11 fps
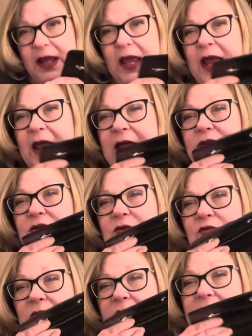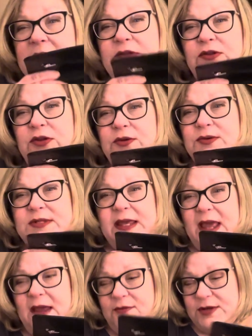And you really need to use
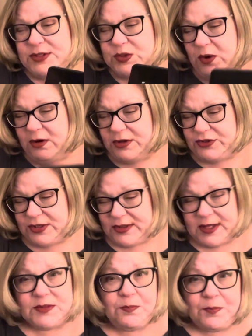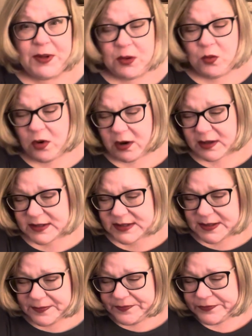like every square inch of this, but it
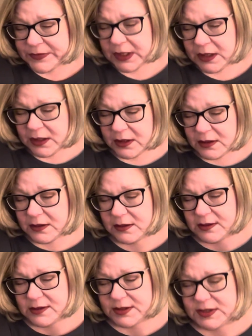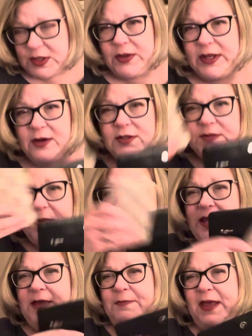works. So here's my
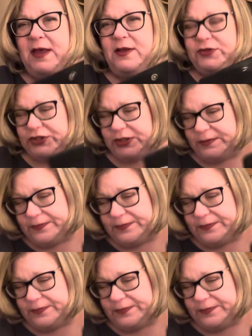key pouch.